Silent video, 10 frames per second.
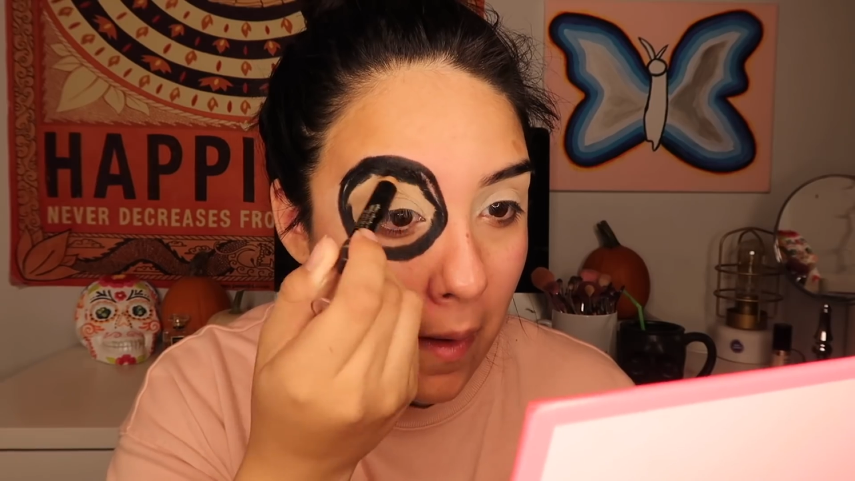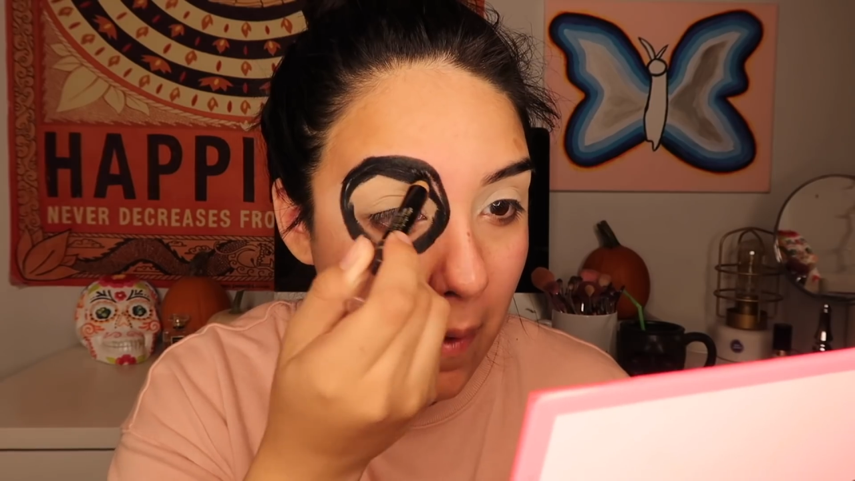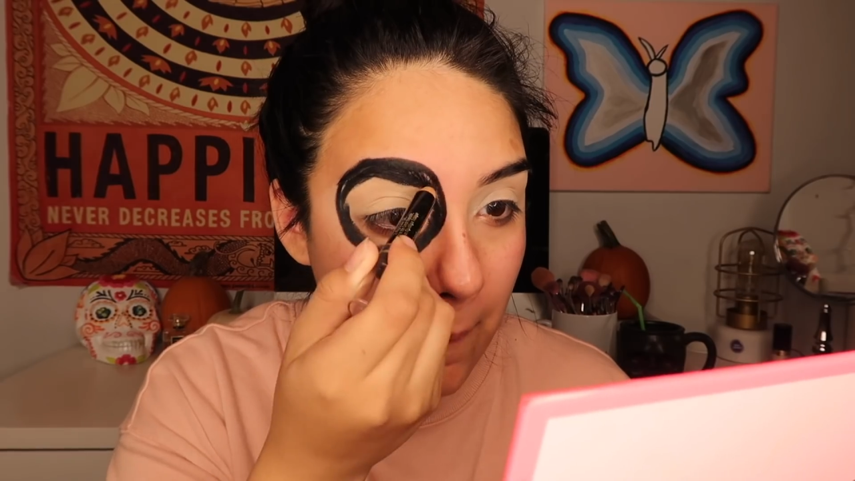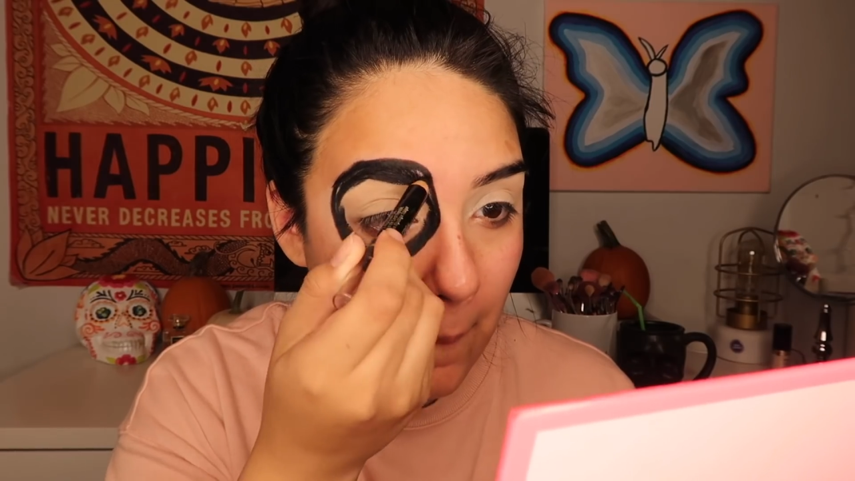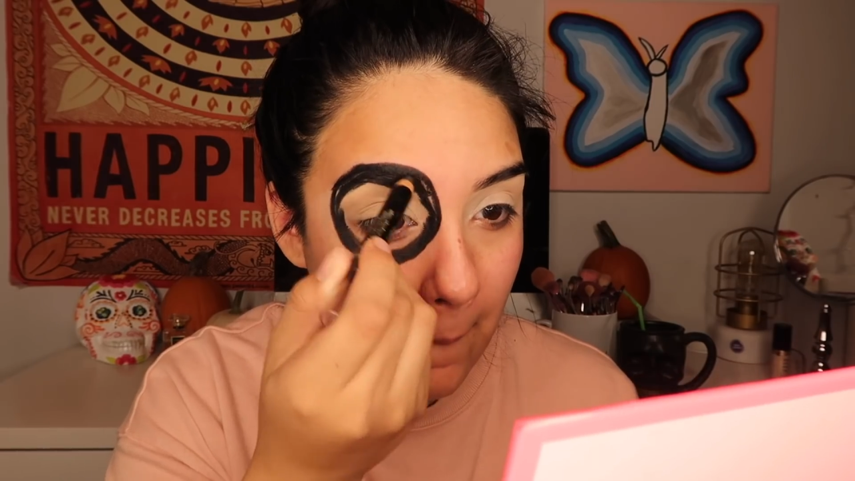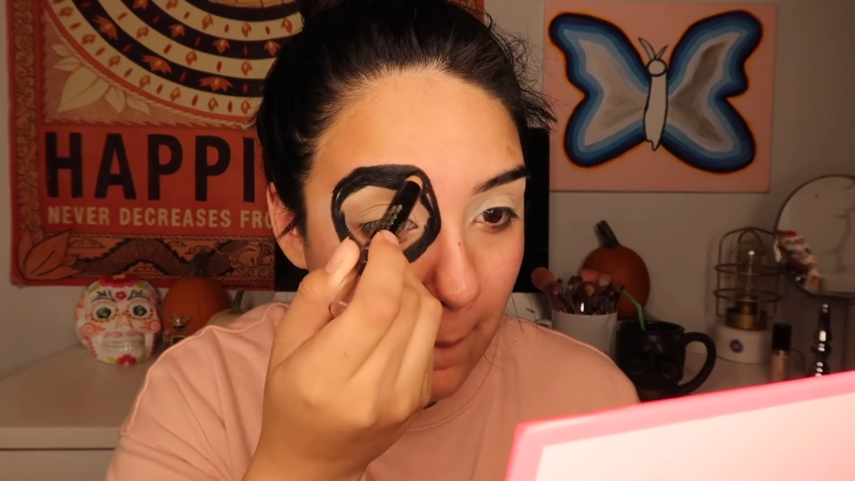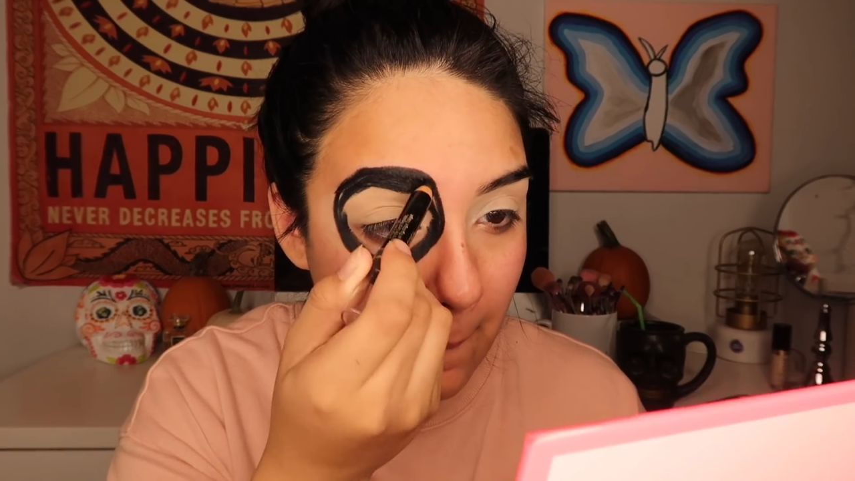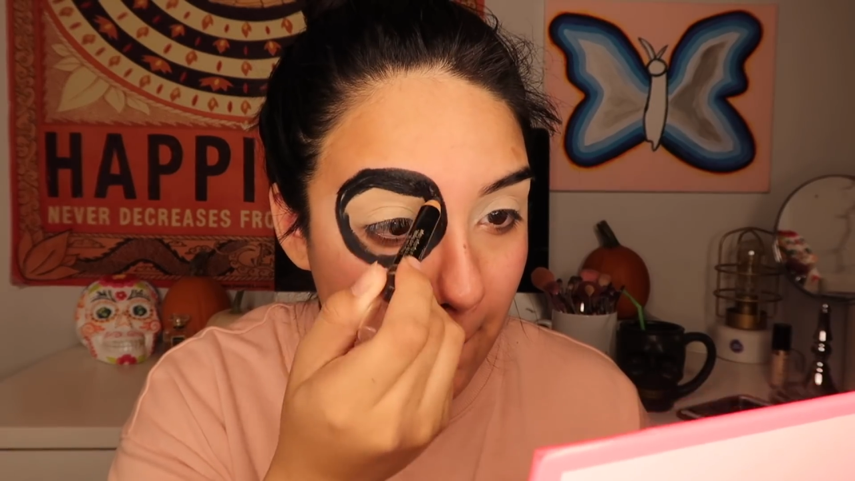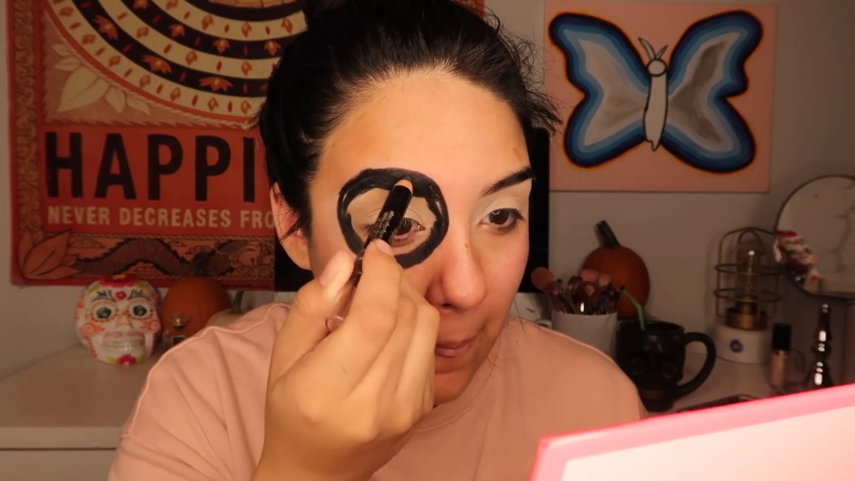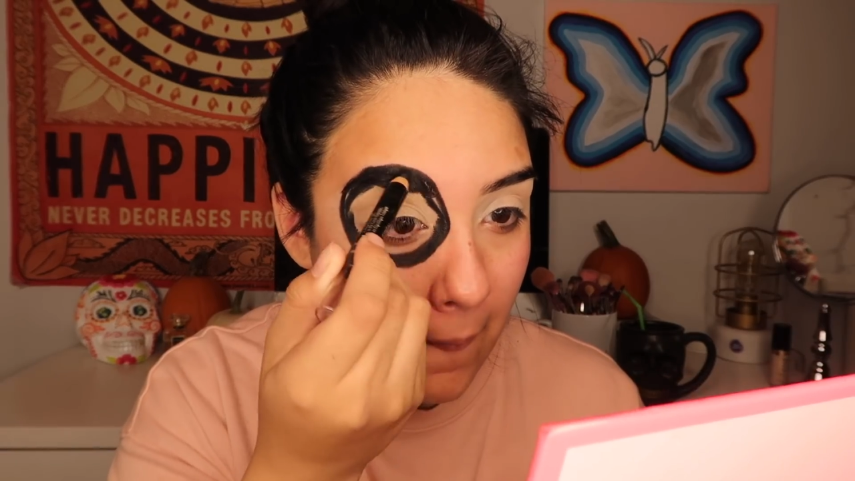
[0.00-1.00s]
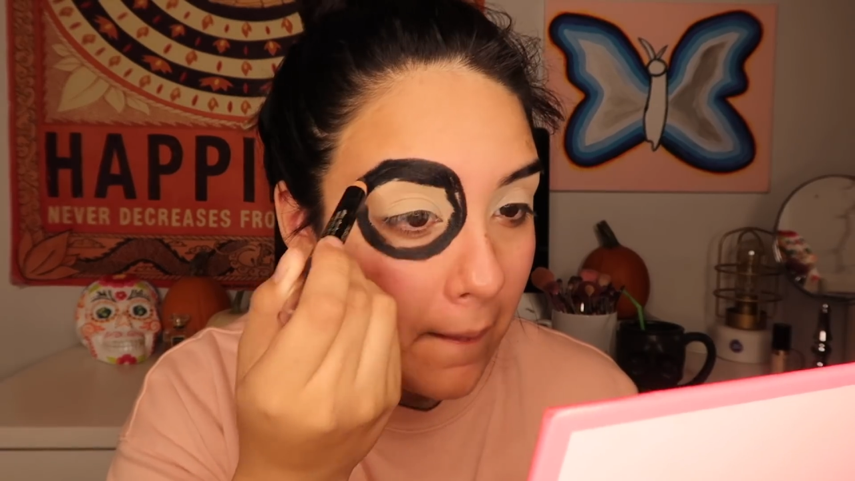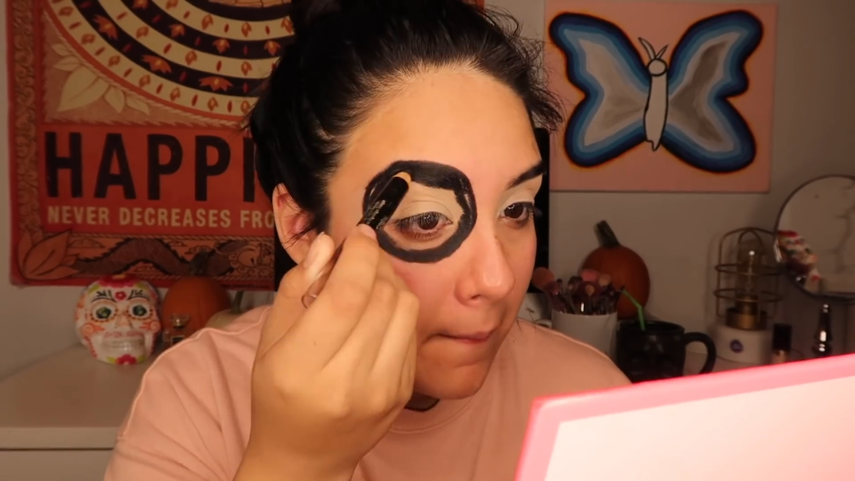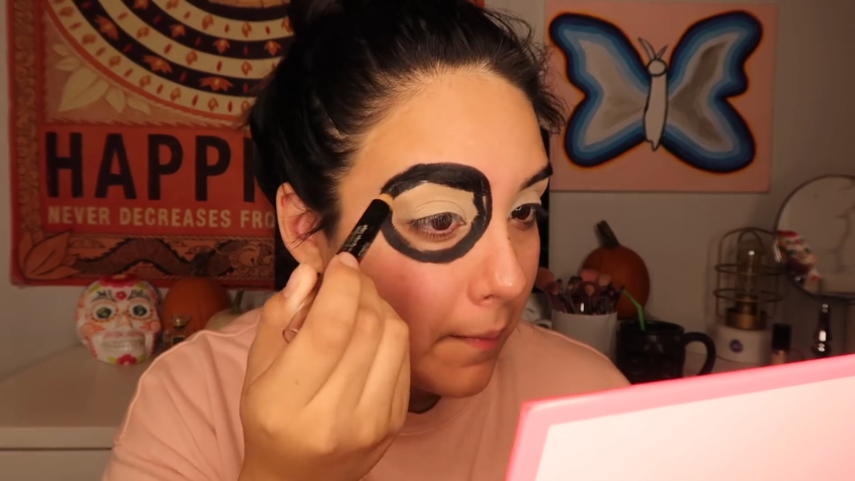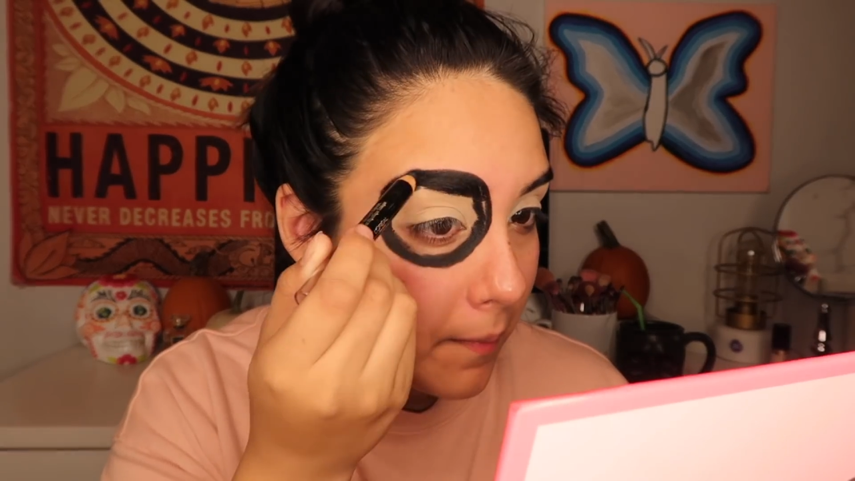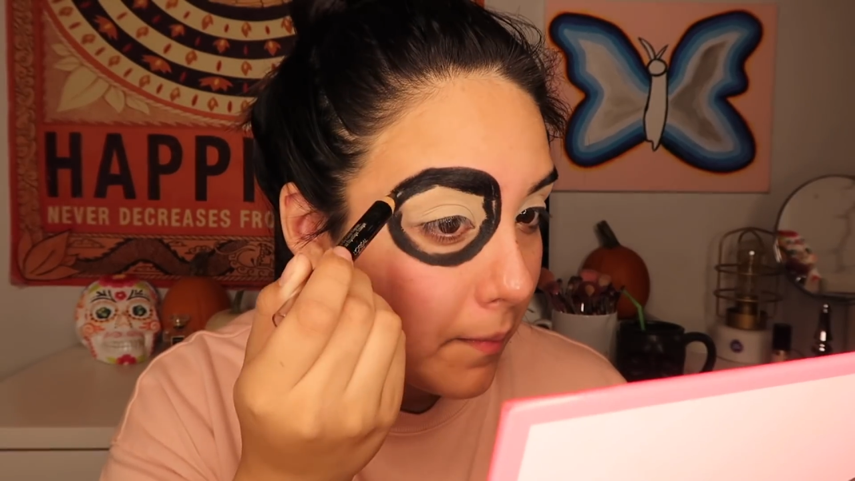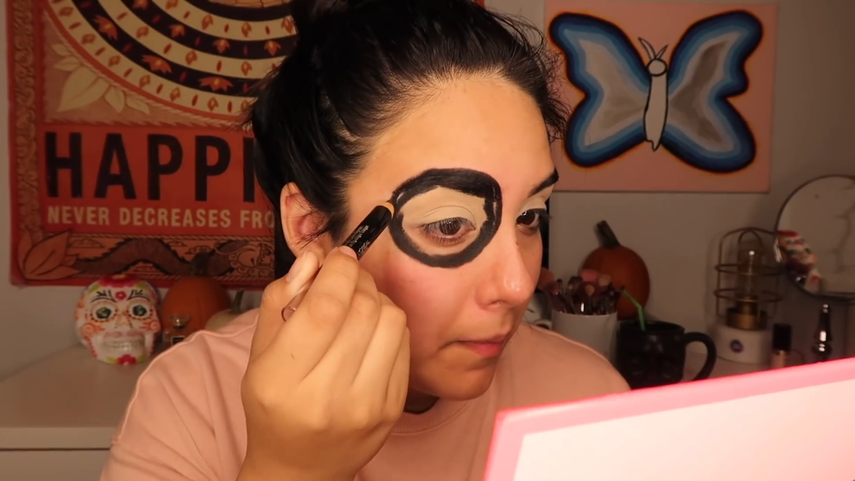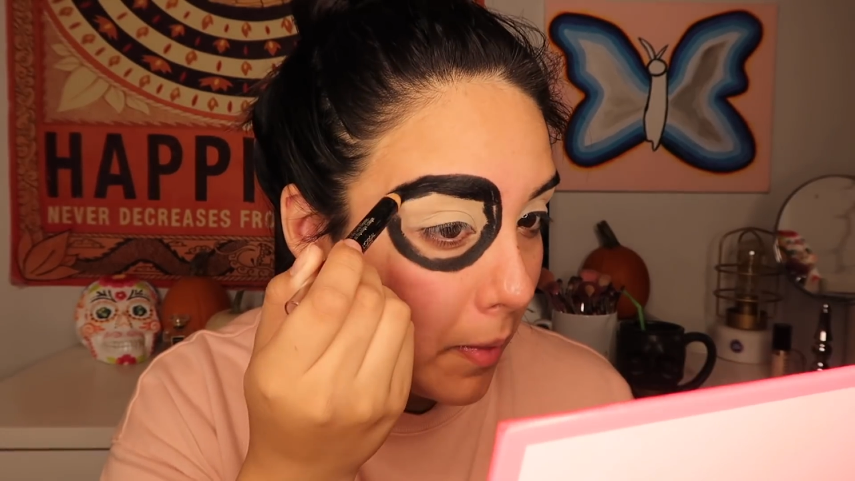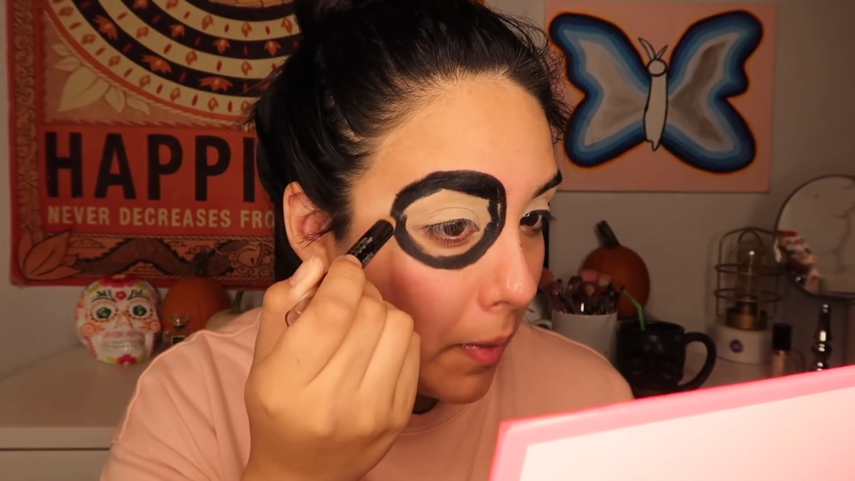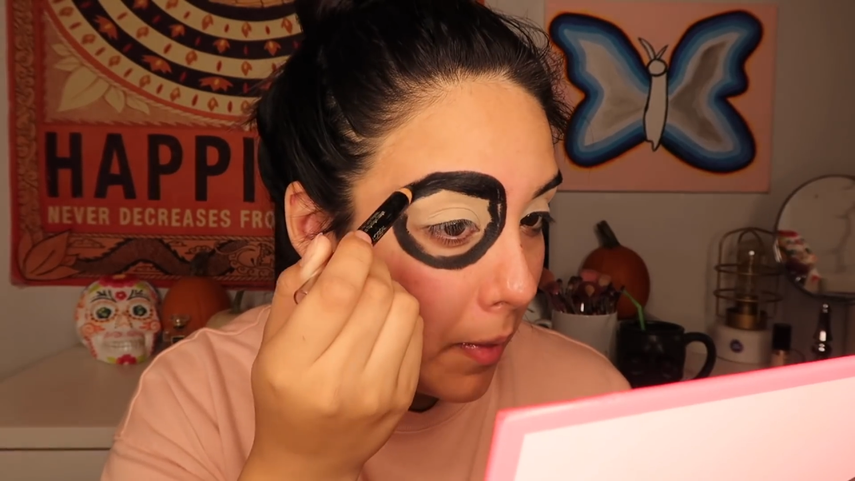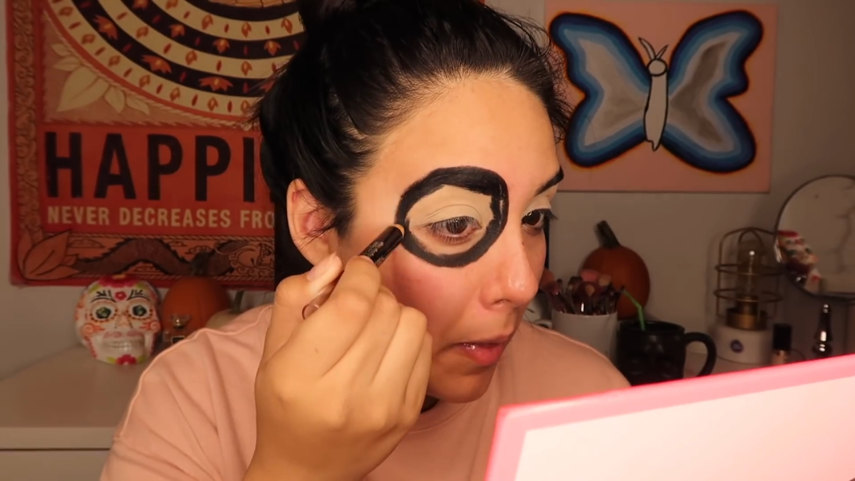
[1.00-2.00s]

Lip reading: Dia de los Muertos type of vibe.